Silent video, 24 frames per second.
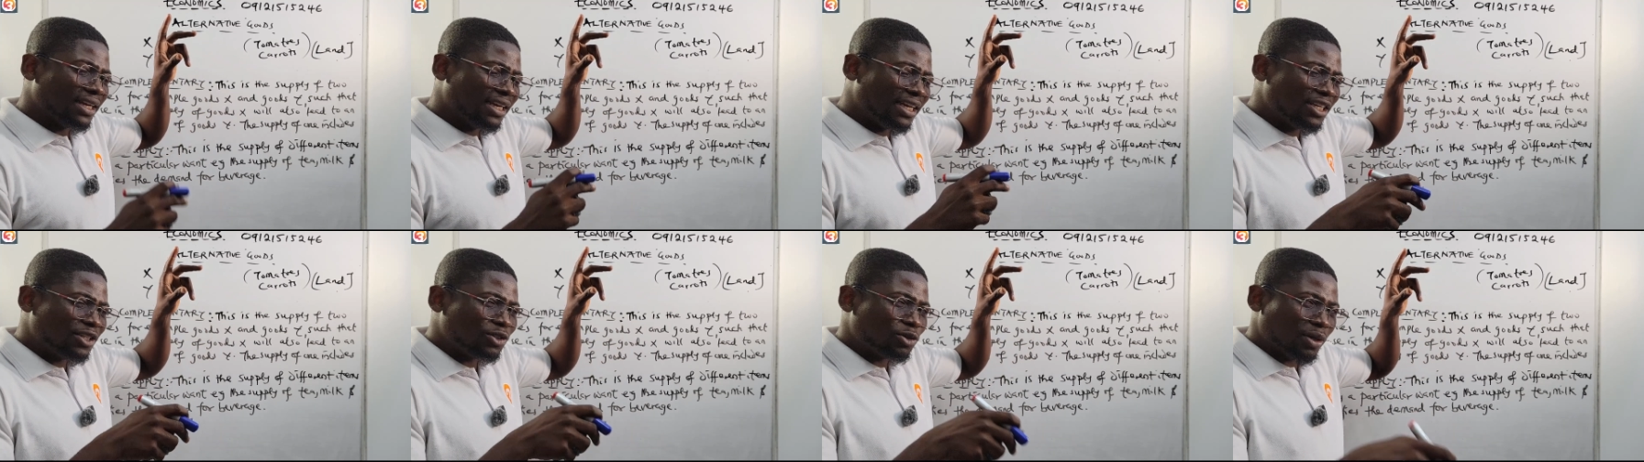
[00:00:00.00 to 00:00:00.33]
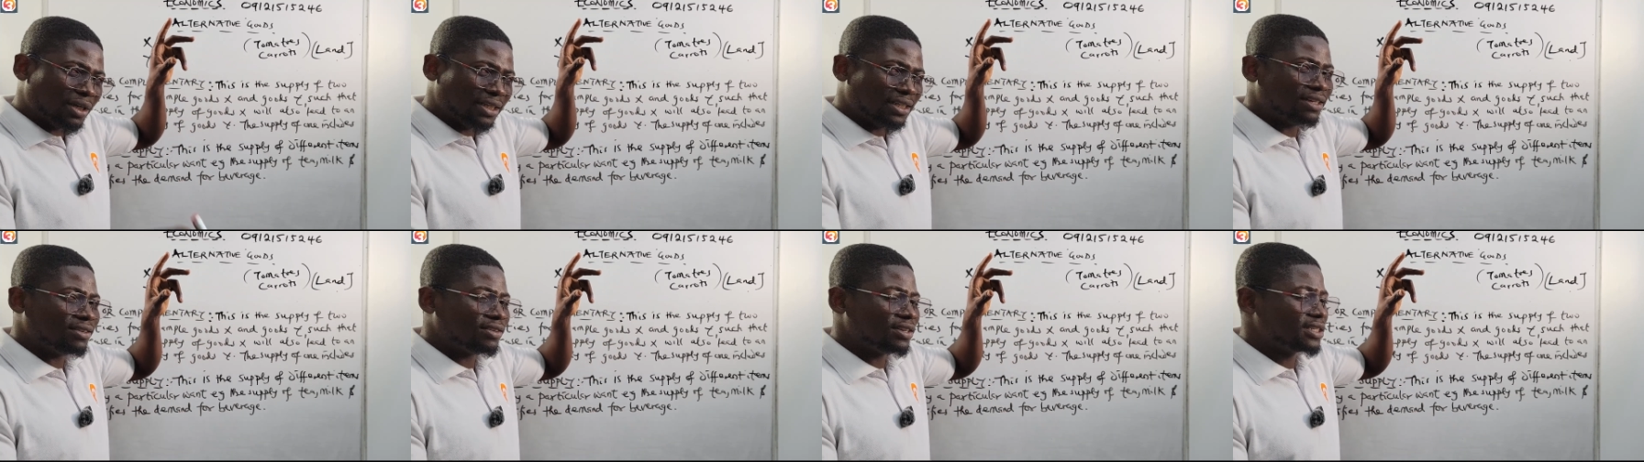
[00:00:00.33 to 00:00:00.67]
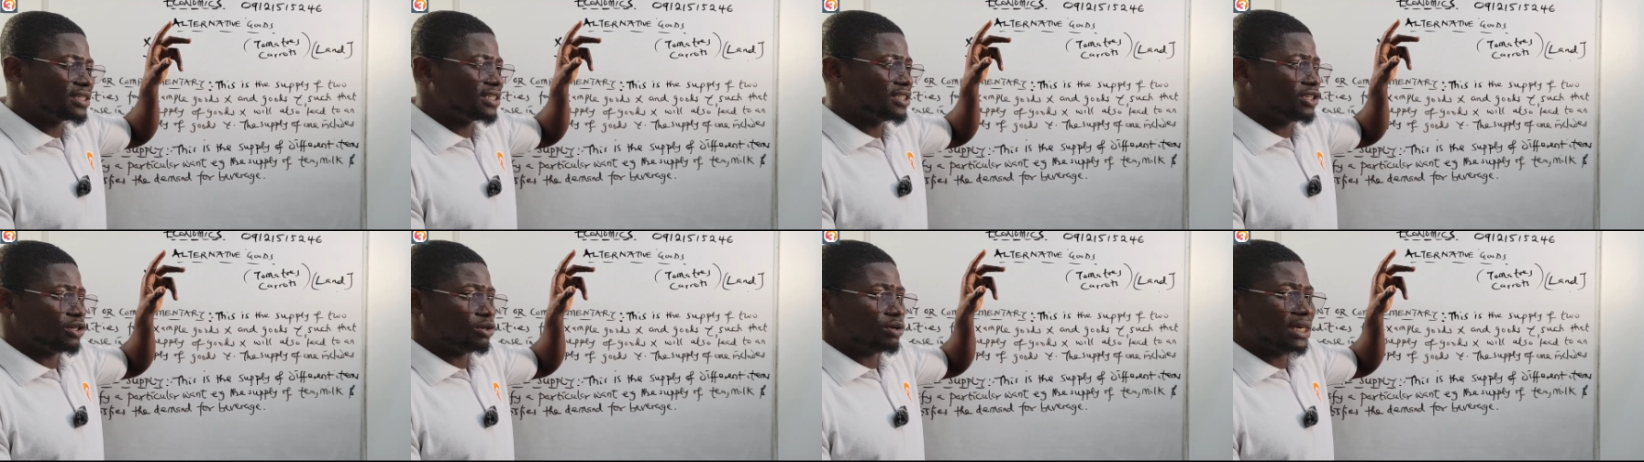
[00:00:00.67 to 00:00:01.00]
leads to a
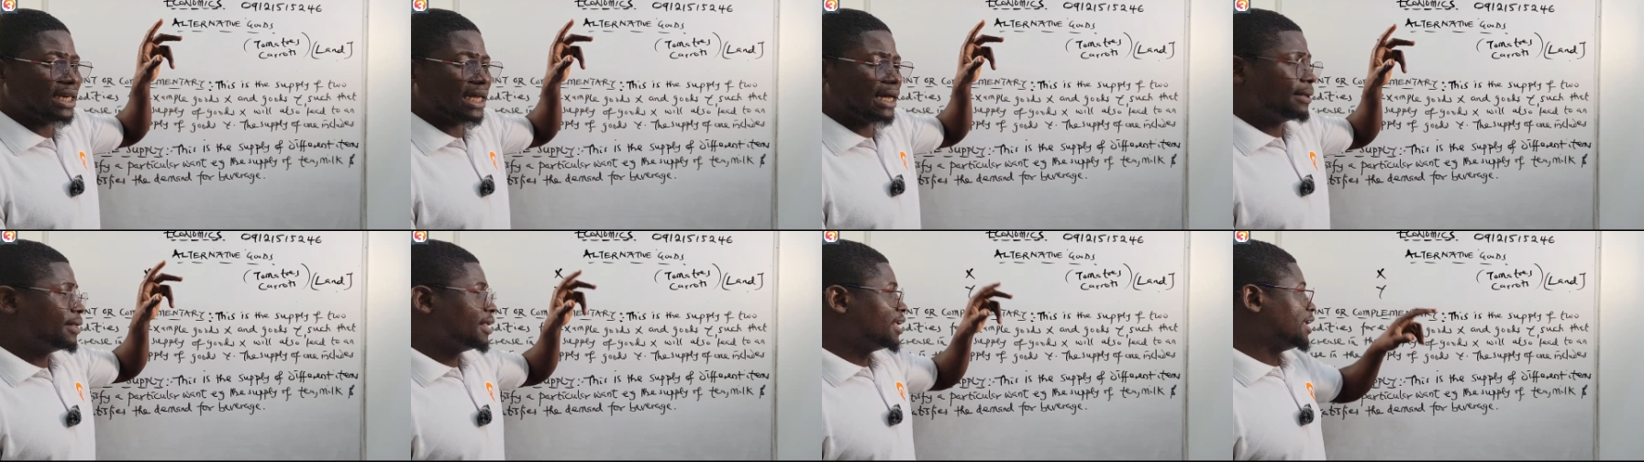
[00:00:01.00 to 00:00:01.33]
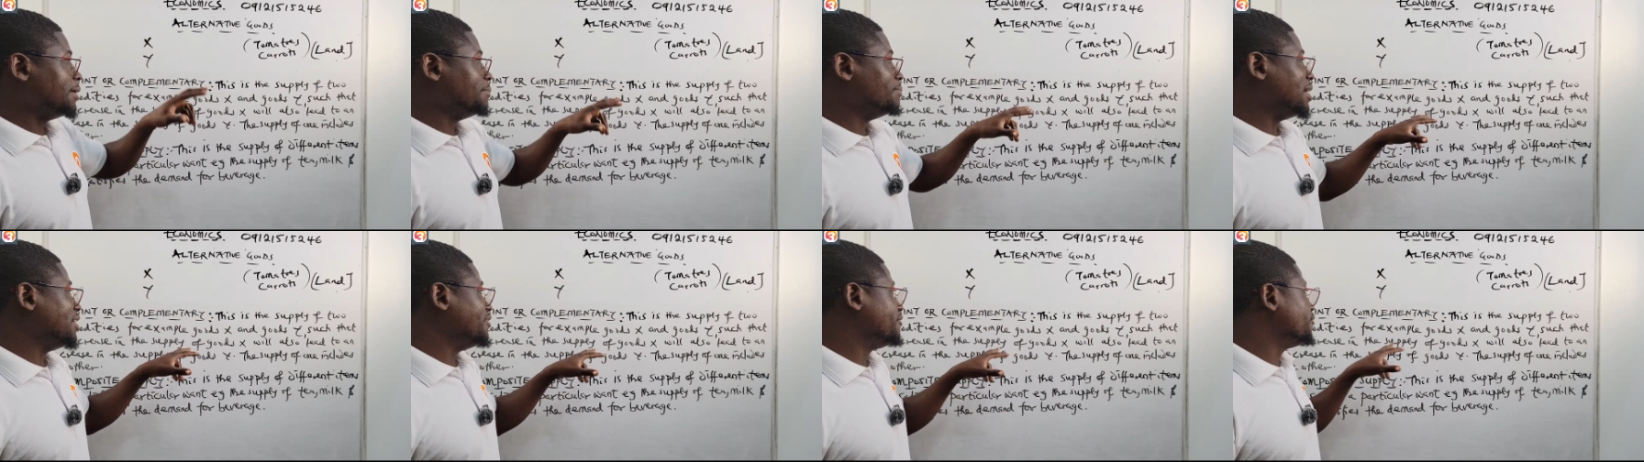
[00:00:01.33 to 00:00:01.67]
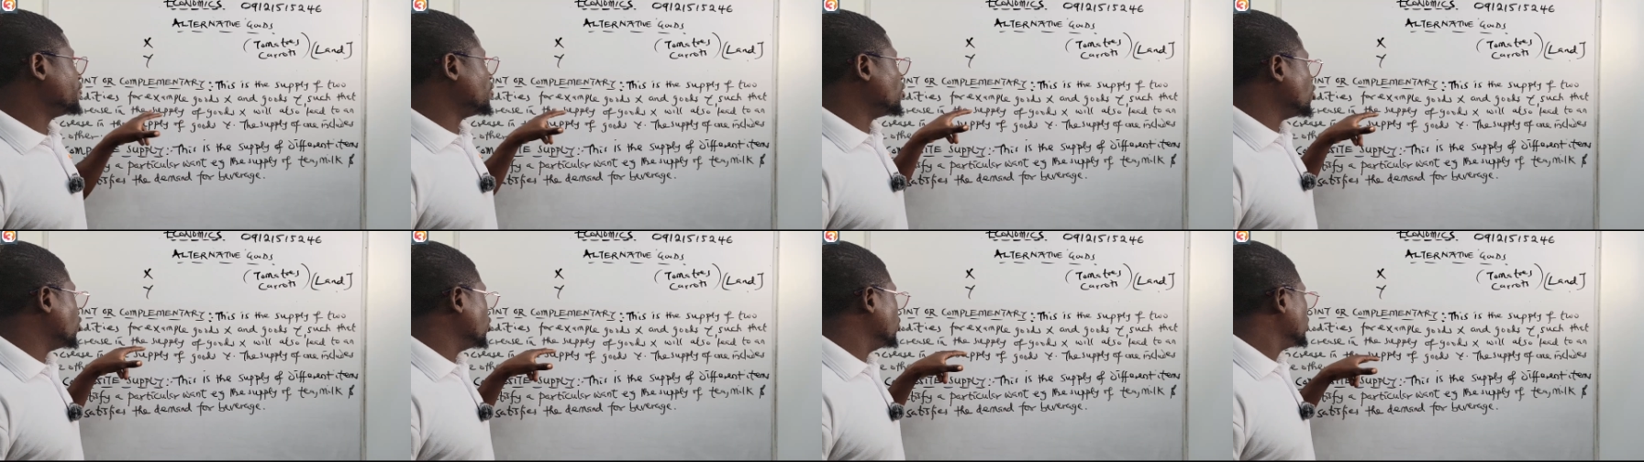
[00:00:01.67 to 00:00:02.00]
decrease in the other. But
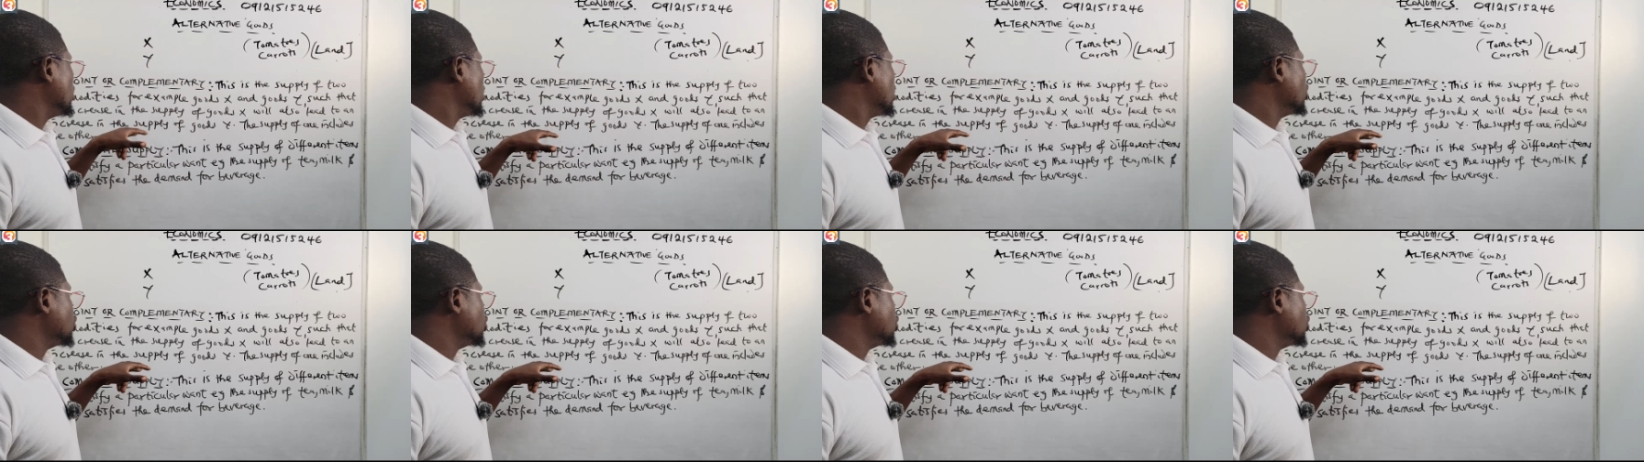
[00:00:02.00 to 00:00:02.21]
for